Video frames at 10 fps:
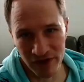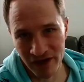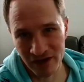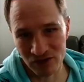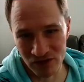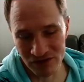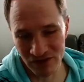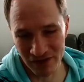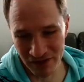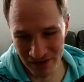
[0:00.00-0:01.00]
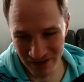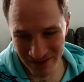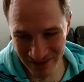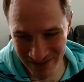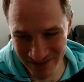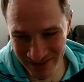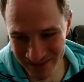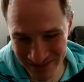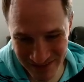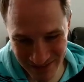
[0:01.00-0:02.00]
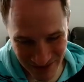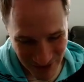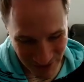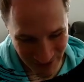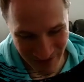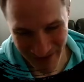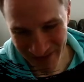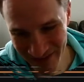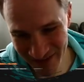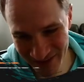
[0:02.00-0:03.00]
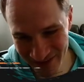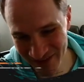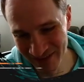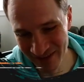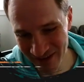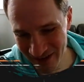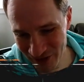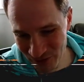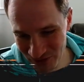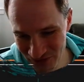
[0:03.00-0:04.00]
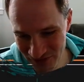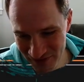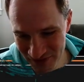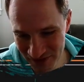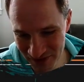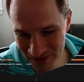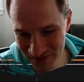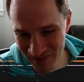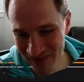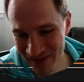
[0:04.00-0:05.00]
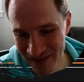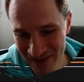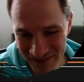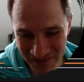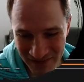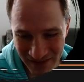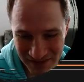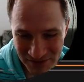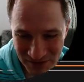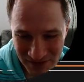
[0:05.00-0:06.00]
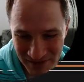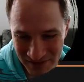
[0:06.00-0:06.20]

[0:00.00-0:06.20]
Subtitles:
it kind of looks like, so I will see you in the next one.